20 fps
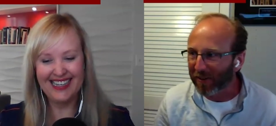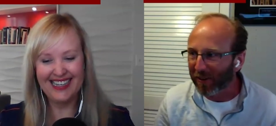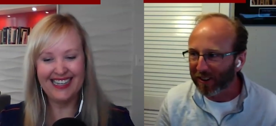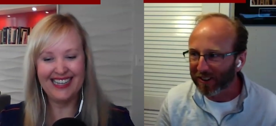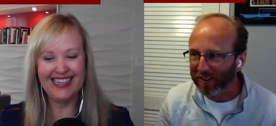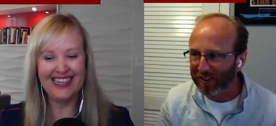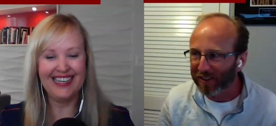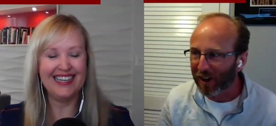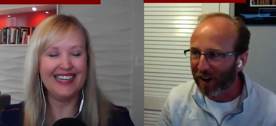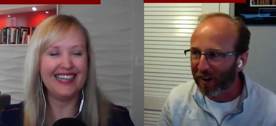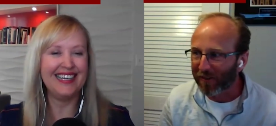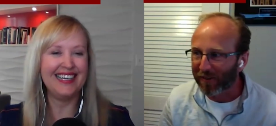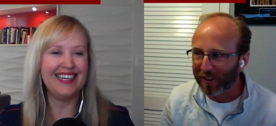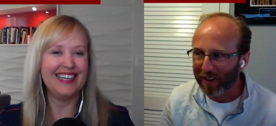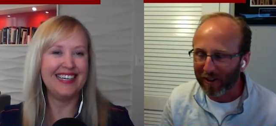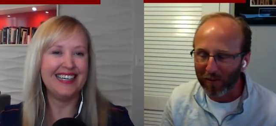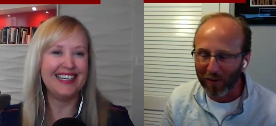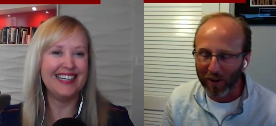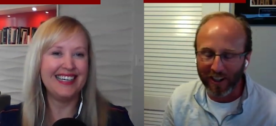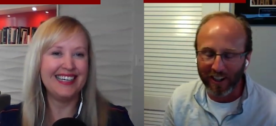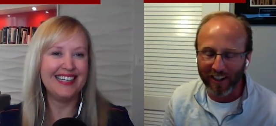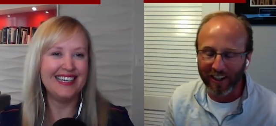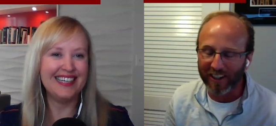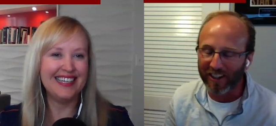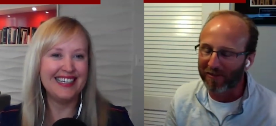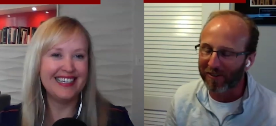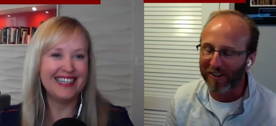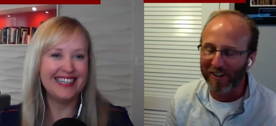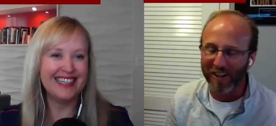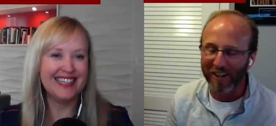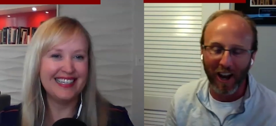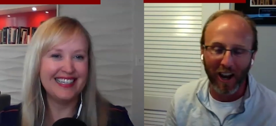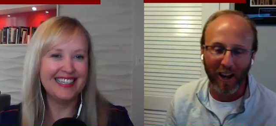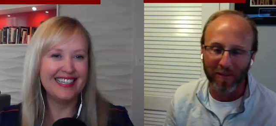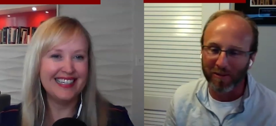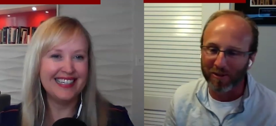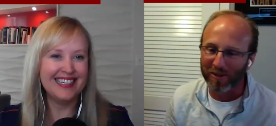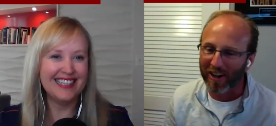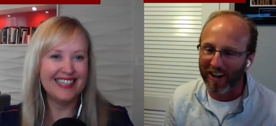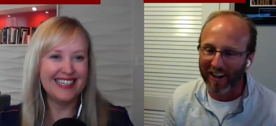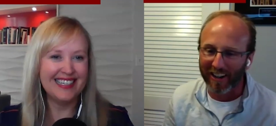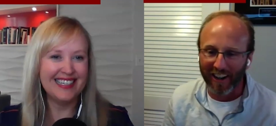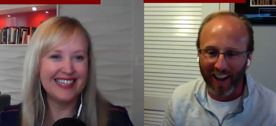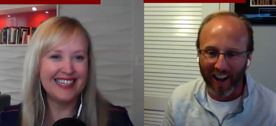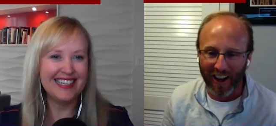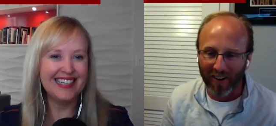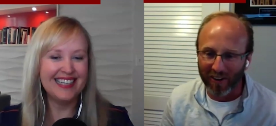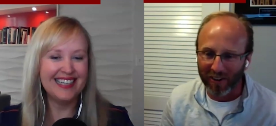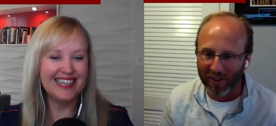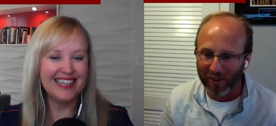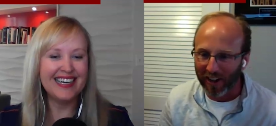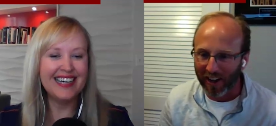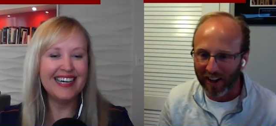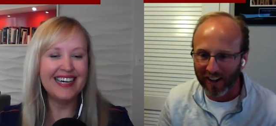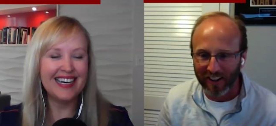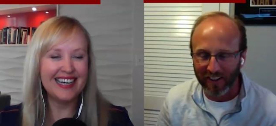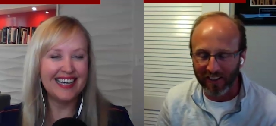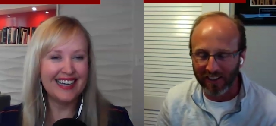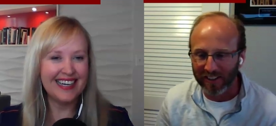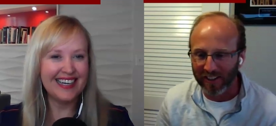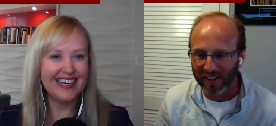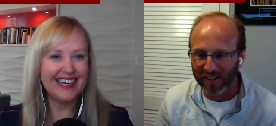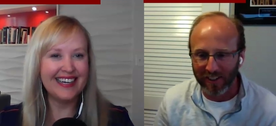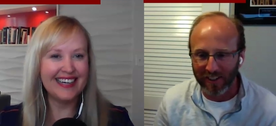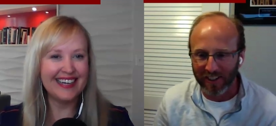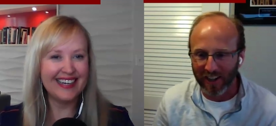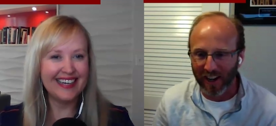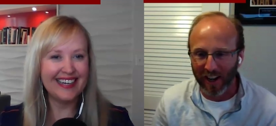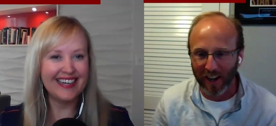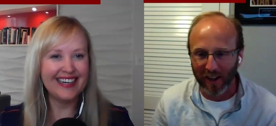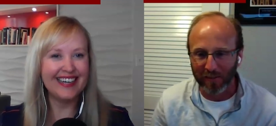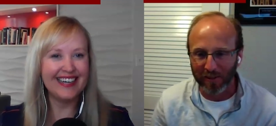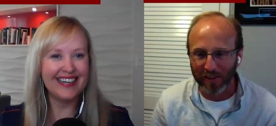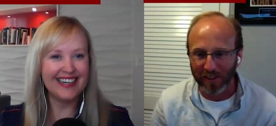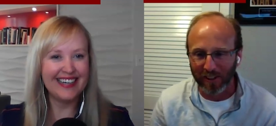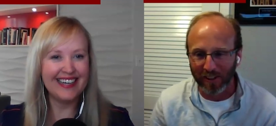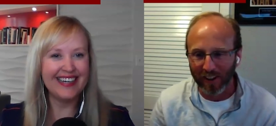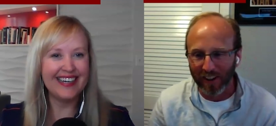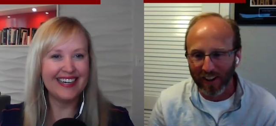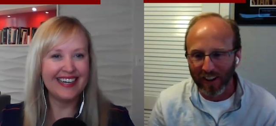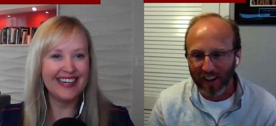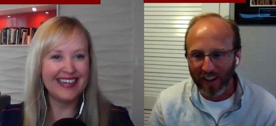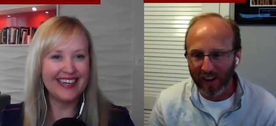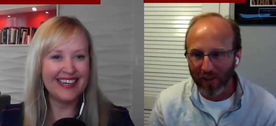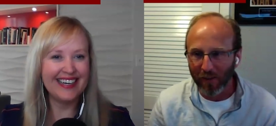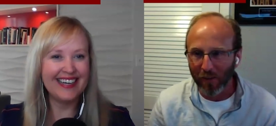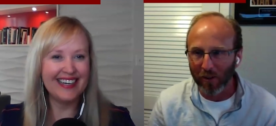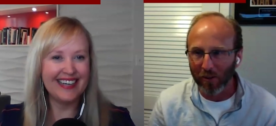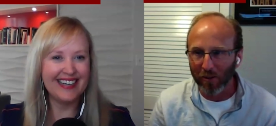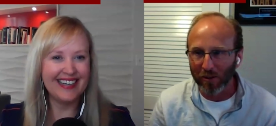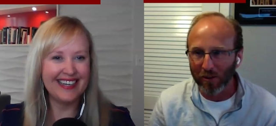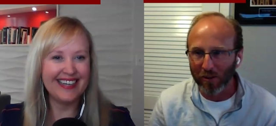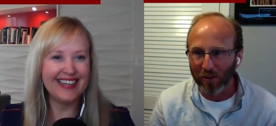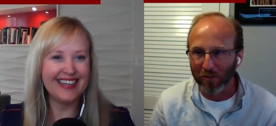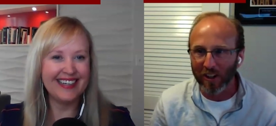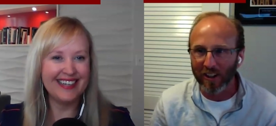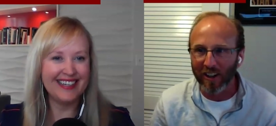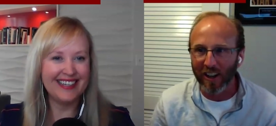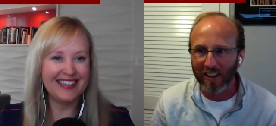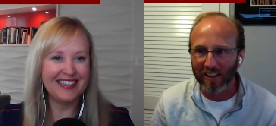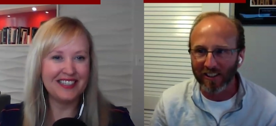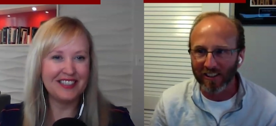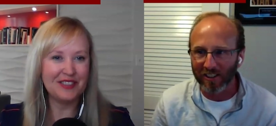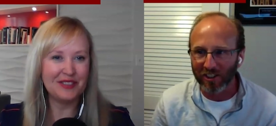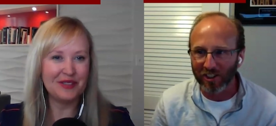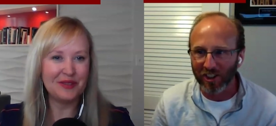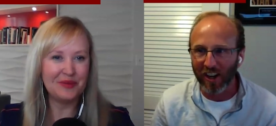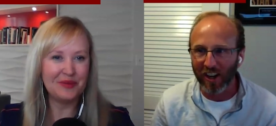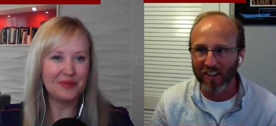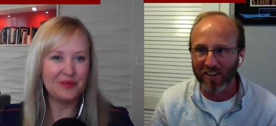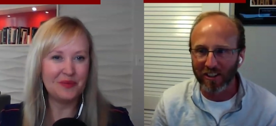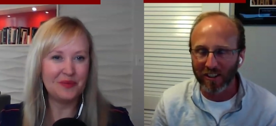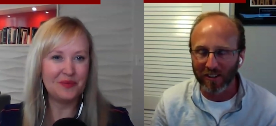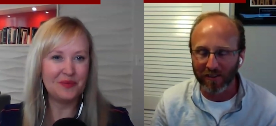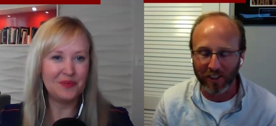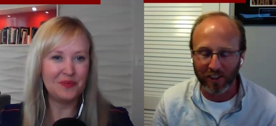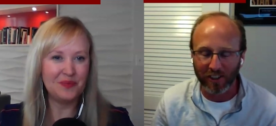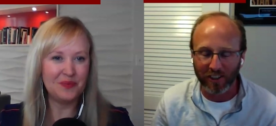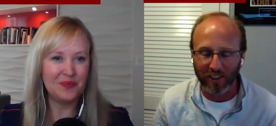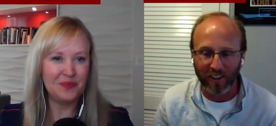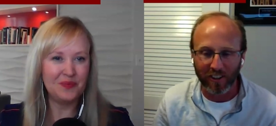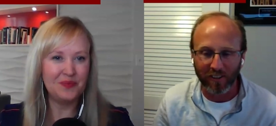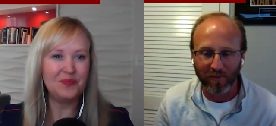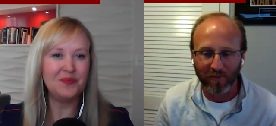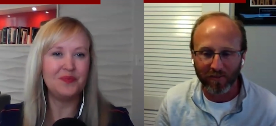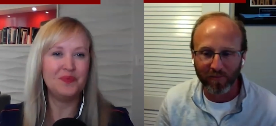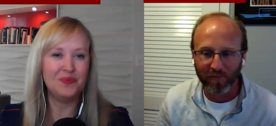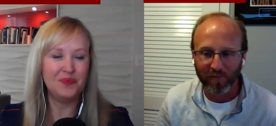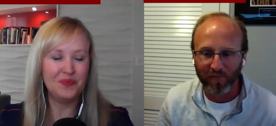Speaker 1: everyone's golfing and working at different times right now and doing activities at different times. So everyone's workday is changing for sure.